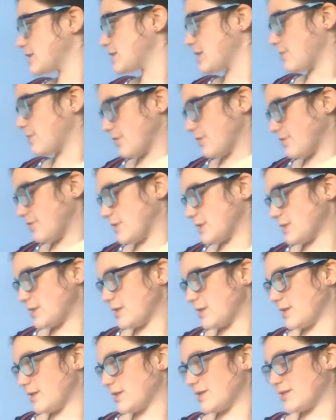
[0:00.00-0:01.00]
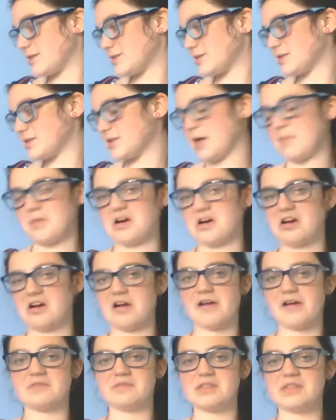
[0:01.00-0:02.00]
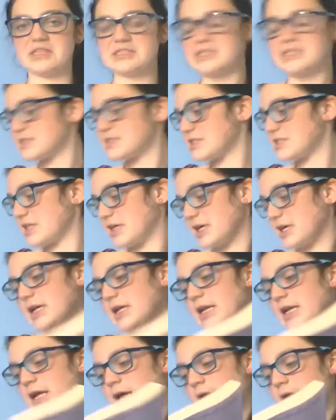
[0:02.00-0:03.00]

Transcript: Summer of the Sisterhood